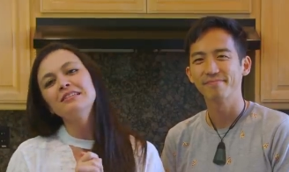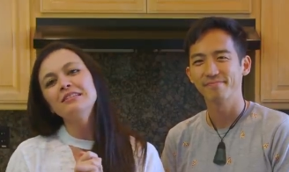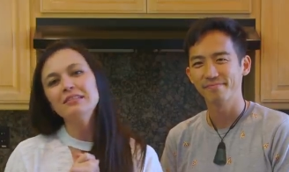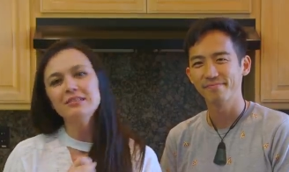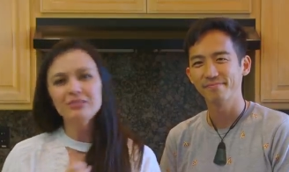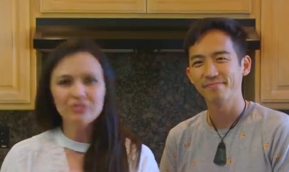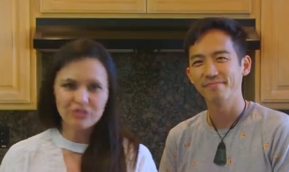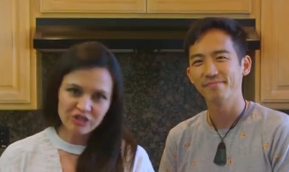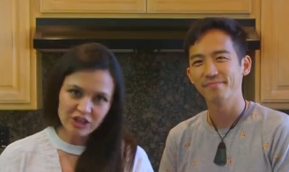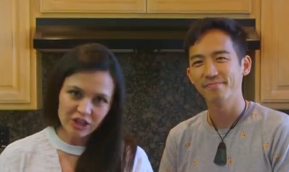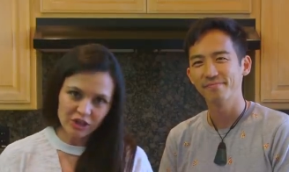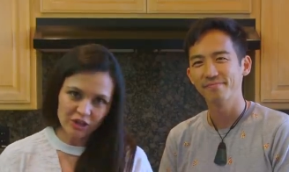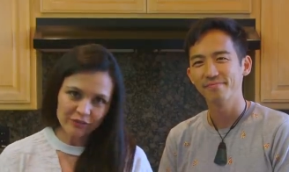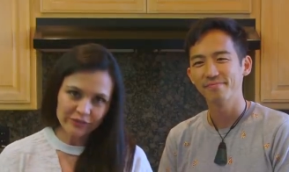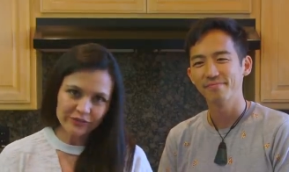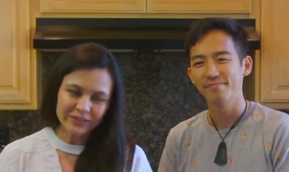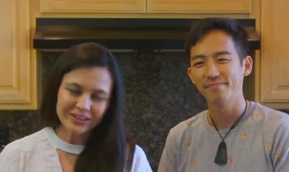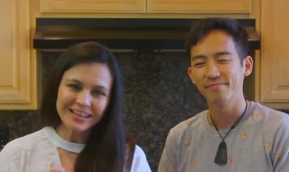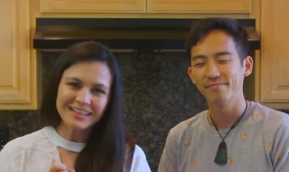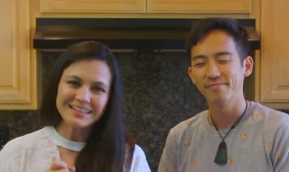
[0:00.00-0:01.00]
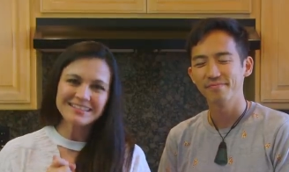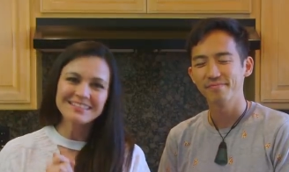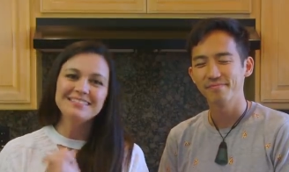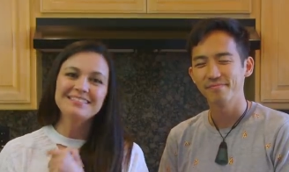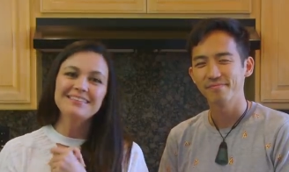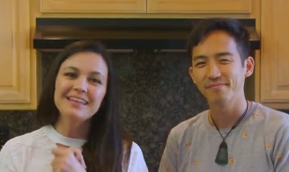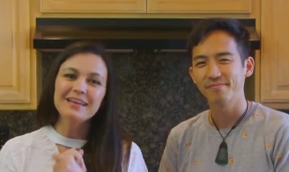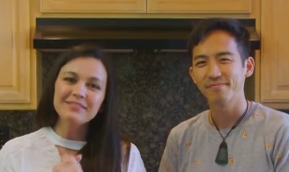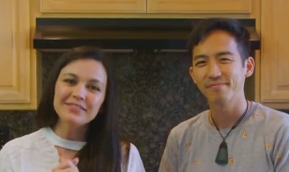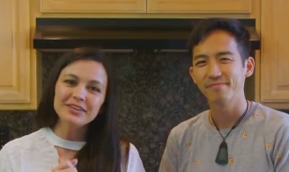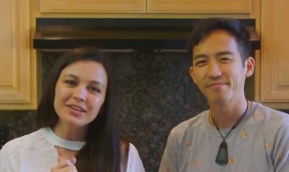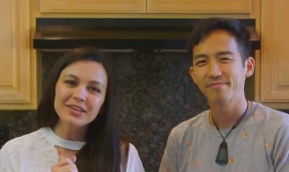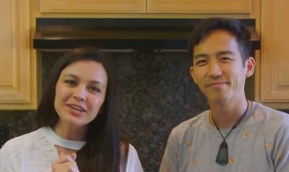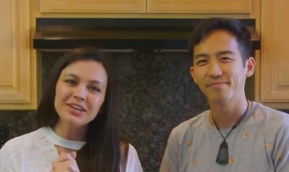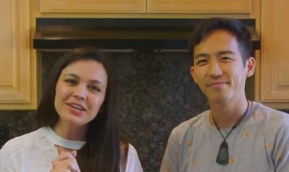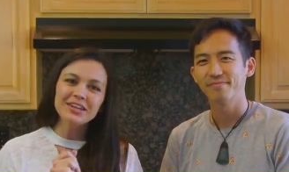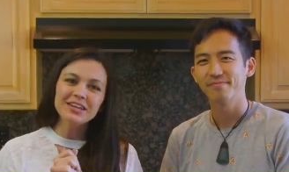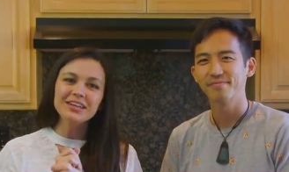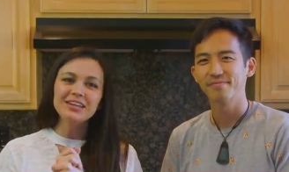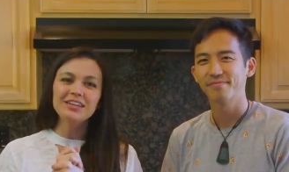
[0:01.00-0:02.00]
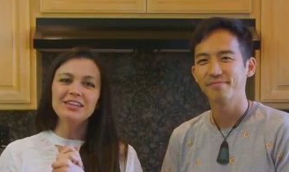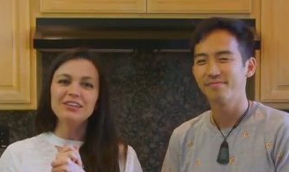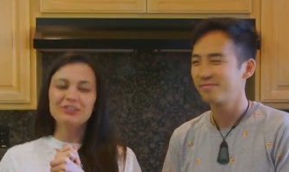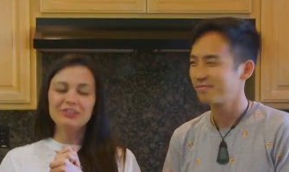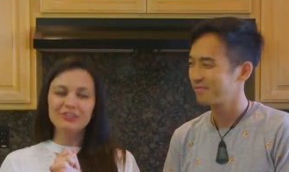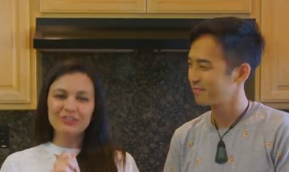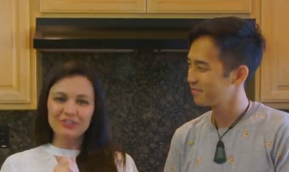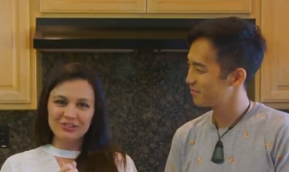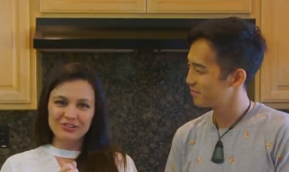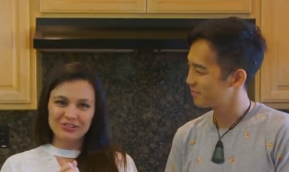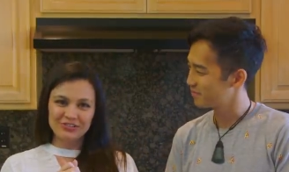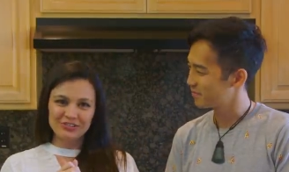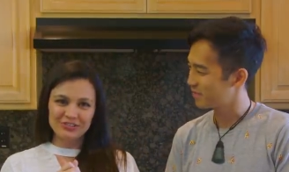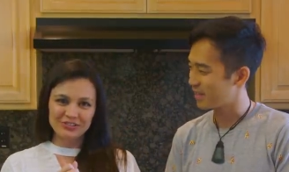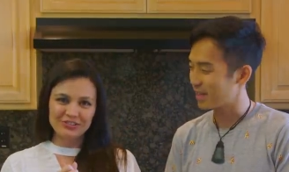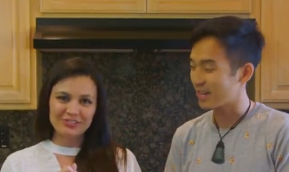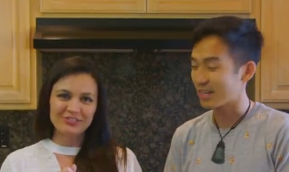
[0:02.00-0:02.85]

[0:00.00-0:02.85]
Speaker 1: to this channel for the last 7 years.